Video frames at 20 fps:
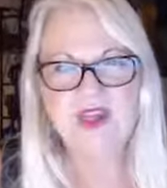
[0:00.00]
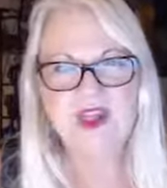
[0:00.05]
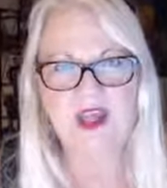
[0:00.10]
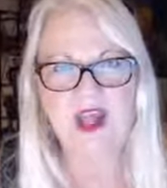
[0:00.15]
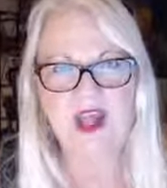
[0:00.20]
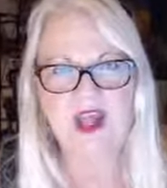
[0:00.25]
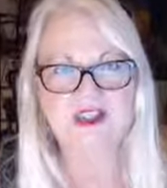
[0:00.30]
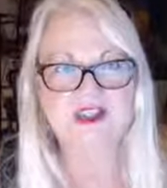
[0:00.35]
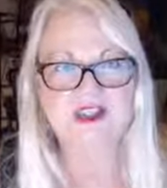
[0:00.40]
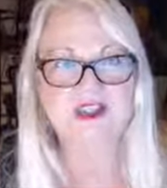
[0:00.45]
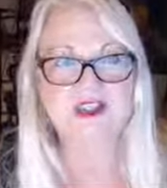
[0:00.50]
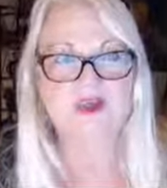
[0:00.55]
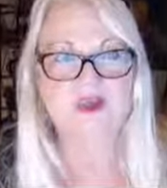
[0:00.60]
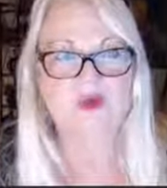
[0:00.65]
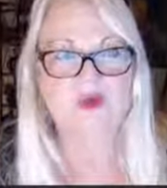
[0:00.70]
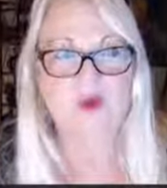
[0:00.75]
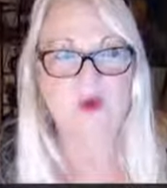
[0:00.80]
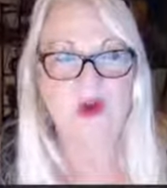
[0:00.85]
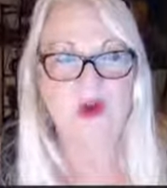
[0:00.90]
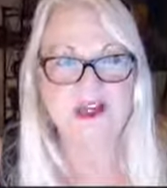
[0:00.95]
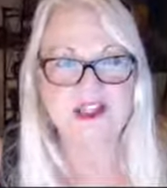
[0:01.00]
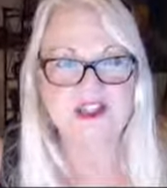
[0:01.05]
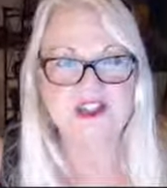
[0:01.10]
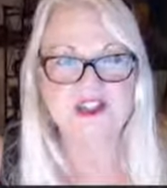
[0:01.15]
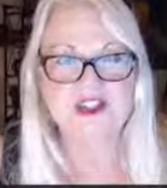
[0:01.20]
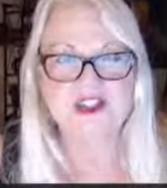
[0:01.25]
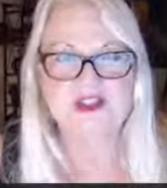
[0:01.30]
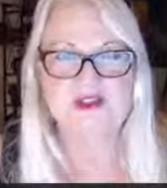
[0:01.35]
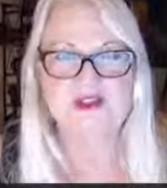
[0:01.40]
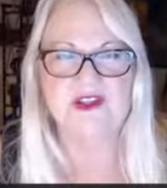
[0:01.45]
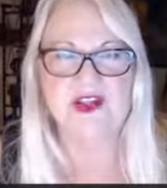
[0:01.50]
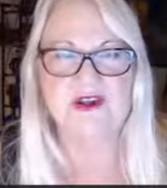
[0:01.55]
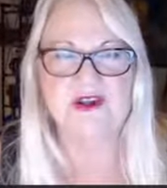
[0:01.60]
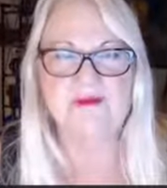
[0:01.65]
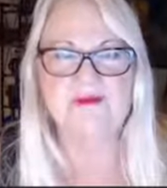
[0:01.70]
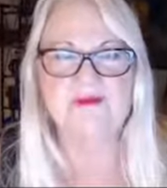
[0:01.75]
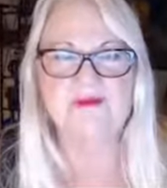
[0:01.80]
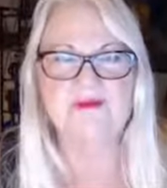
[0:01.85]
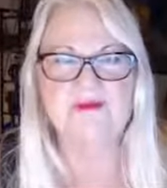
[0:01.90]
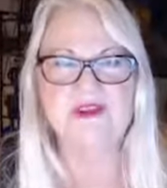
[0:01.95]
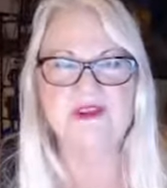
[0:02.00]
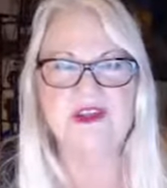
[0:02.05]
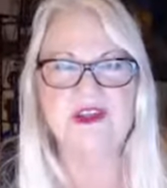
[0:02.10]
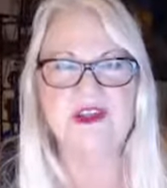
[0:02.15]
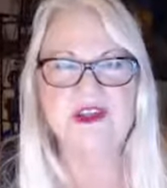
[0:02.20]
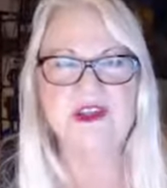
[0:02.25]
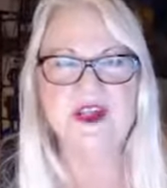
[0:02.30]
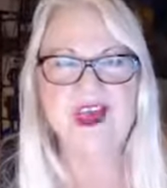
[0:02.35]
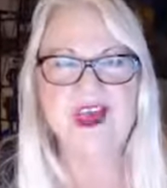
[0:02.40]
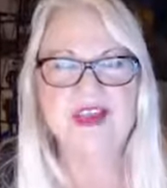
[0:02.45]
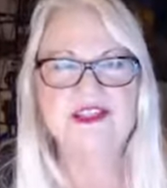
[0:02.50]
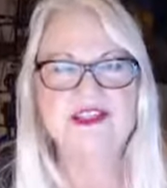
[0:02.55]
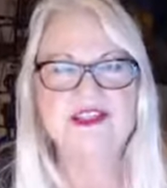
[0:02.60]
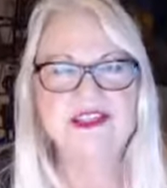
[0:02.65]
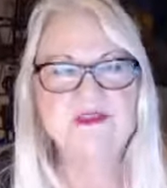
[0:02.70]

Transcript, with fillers: I just wanted to do them. I did them